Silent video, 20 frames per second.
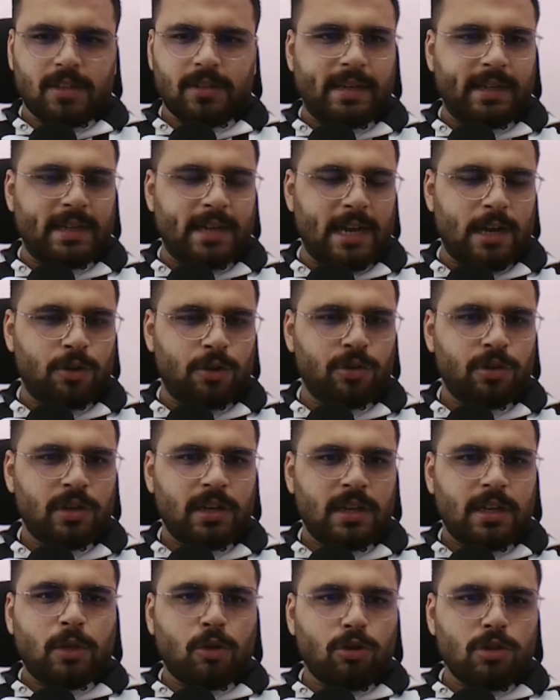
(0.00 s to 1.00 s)
And now,
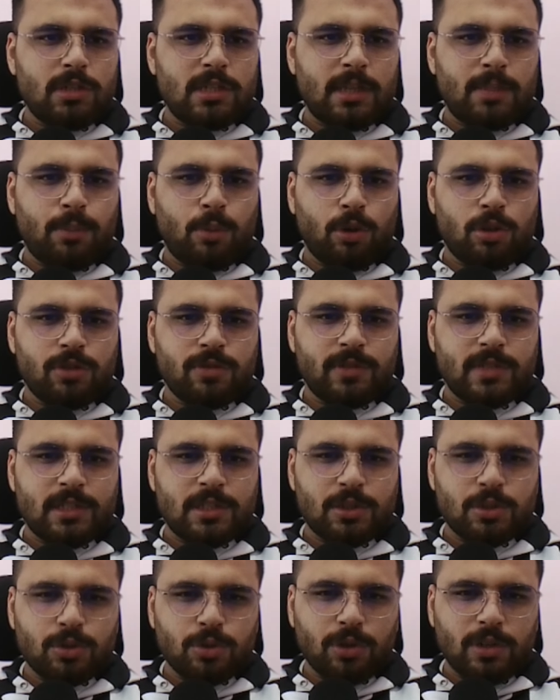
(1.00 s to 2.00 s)
because the pawns were
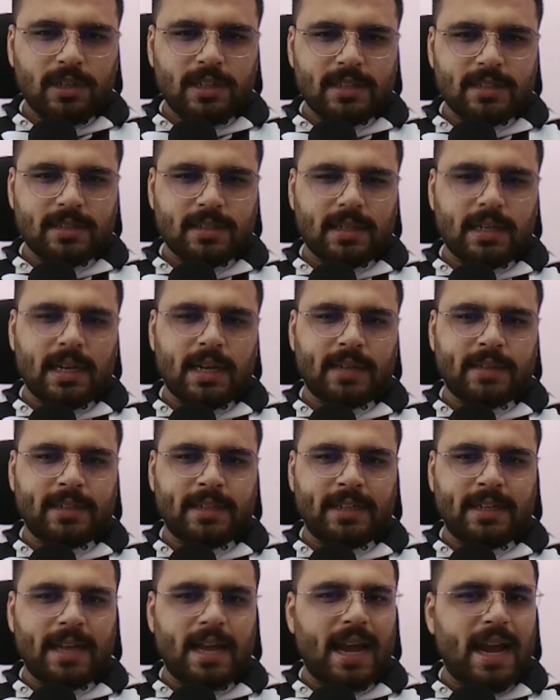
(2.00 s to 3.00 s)
so
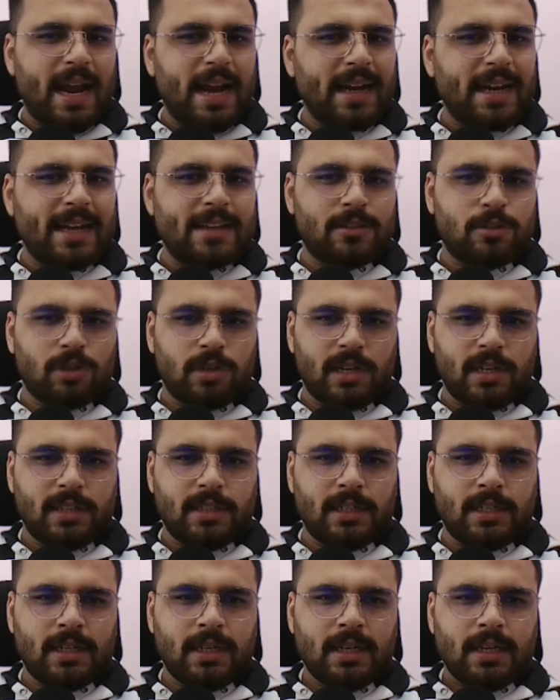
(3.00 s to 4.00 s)
disconnected and
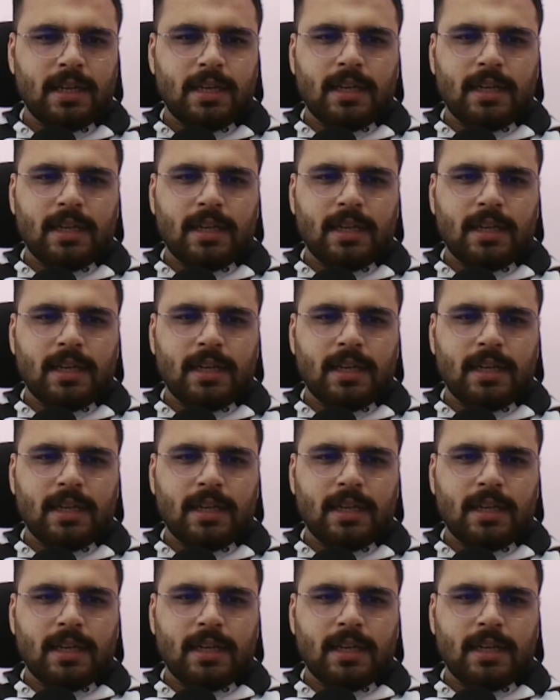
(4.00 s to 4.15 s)
isolated,